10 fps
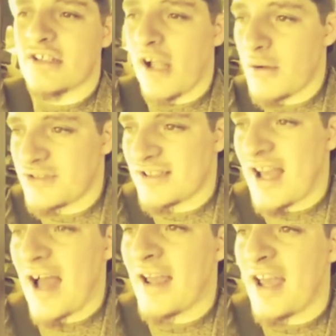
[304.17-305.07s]
these clothes this
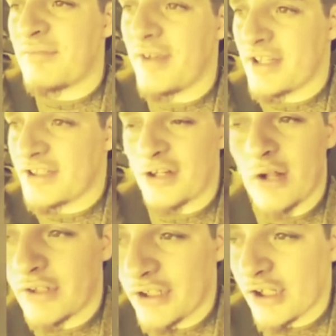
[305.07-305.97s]
guy gave me because they're the
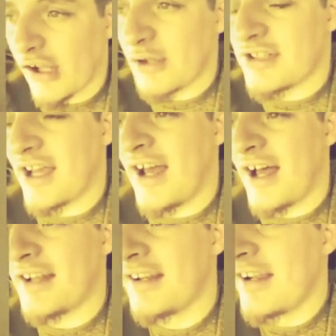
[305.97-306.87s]
only good clothes I
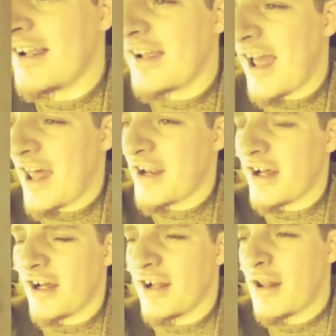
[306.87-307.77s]
got. And,
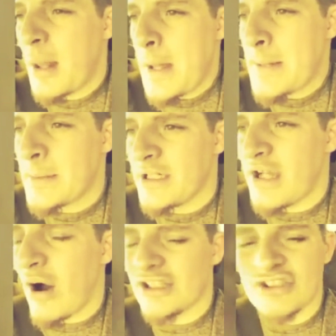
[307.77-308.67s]

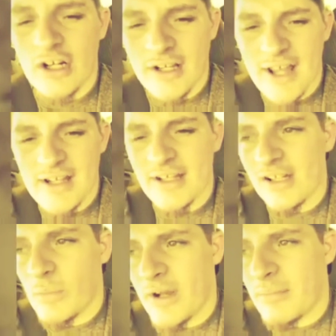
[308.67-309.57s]
you know, I started getting in a
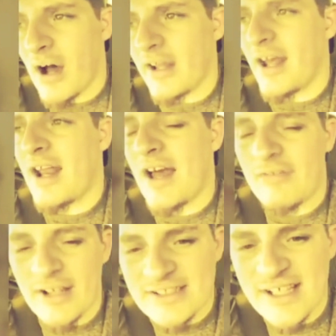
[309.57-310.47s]
little bit of money. I'd
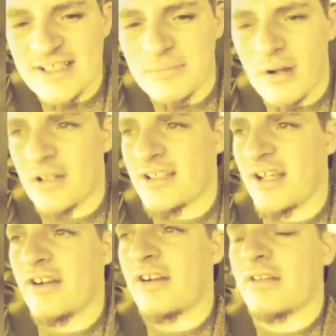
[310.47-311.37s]
have like 60 bucks
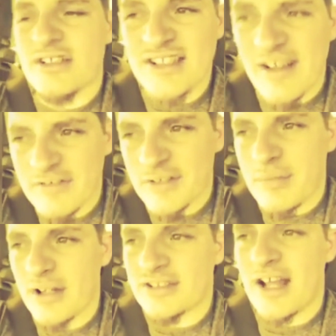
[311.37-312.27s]
here, 70
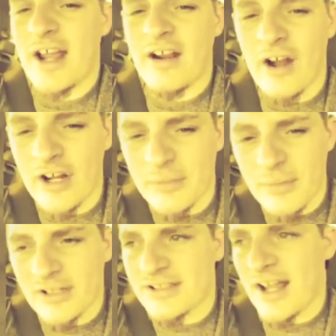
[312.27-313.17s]
bucks there, 100
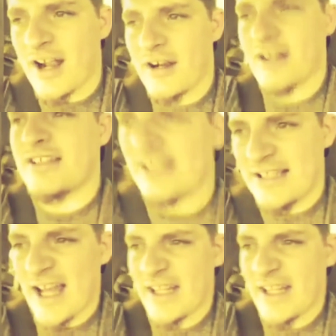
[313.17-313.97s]
bucks there. And I was like,